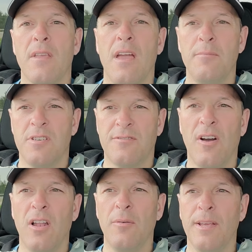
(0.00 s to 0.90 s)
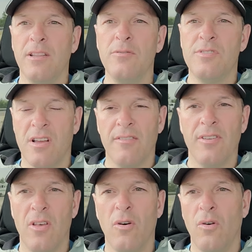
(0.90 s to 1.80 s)
I'm just following loose
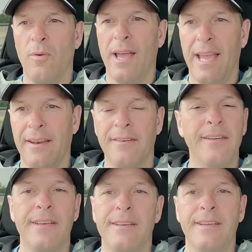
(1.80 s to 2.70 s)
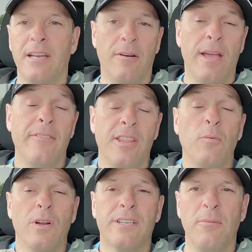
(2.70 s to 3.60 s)
cover the whole way, and you know,
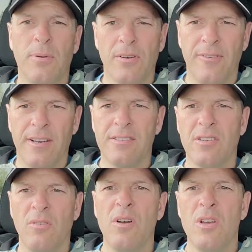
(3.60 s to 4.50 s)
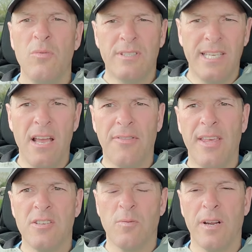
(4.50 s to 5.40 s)
everything worked out perfect. So we'll see how
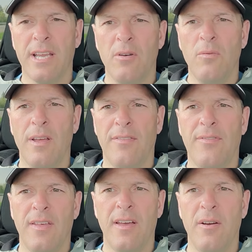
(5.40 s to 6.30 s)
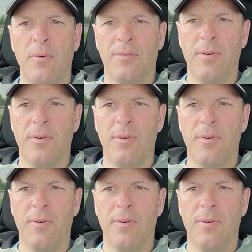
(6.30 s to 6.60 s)
things work out with